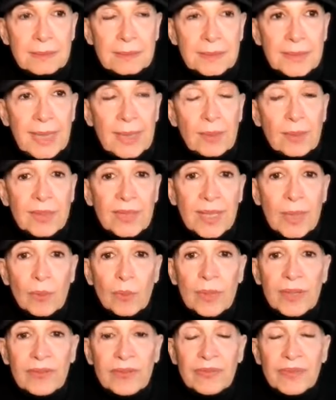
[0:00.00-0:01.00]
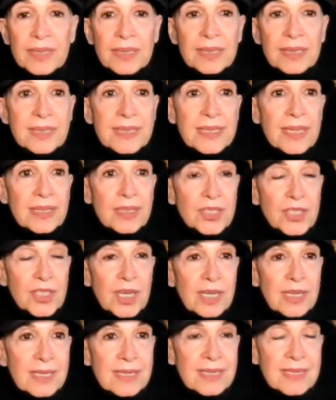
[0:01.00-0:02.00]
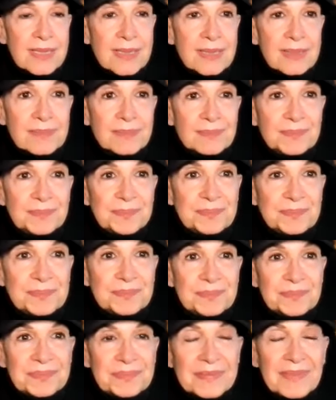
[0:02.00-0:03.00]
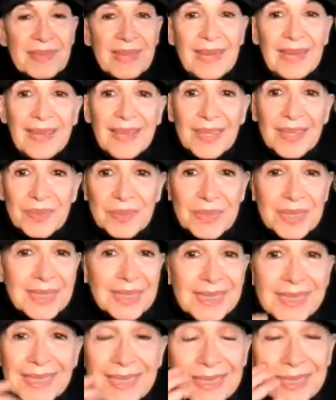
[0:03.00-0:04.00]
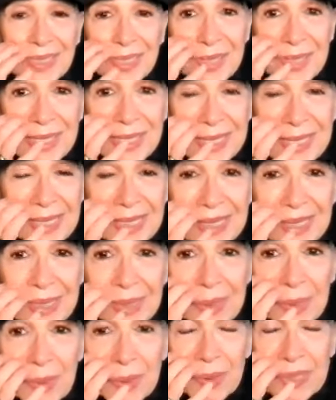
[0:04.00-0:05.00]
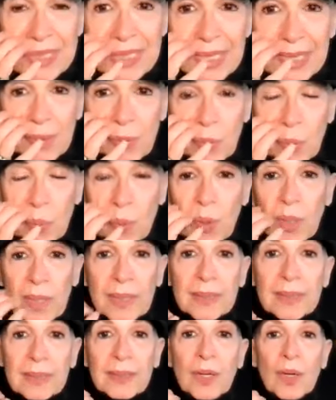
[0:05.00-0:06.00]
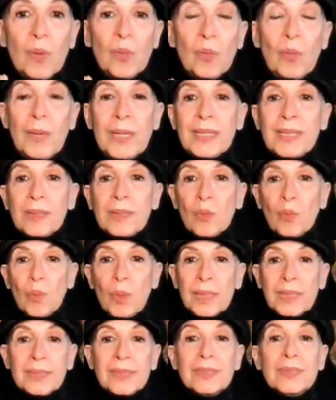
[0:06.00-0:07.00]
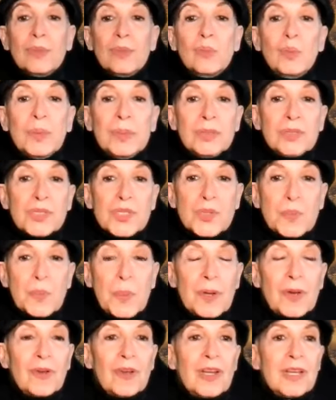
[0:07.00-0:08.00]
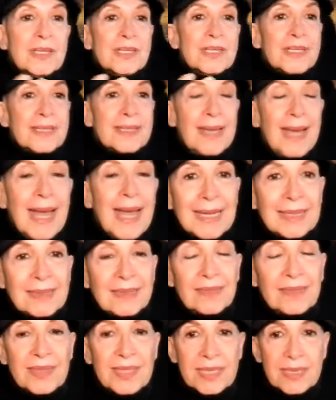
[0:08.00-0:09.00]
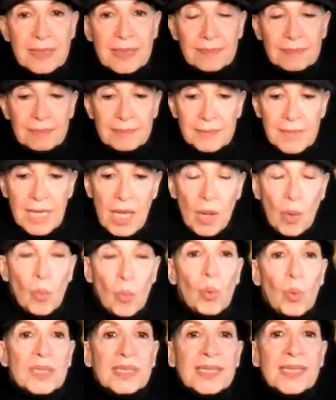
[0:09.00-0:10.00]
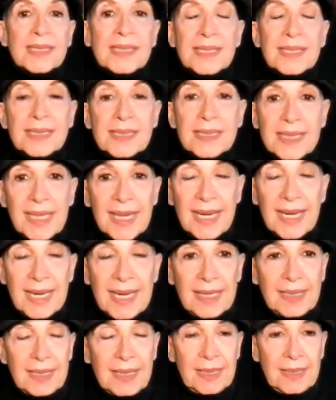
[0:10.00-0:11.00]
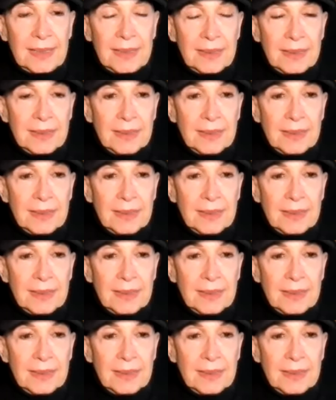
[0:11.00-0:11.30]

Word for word: that that we feel is unjust really interesting you know it's like what when what will spur us to activism what does it take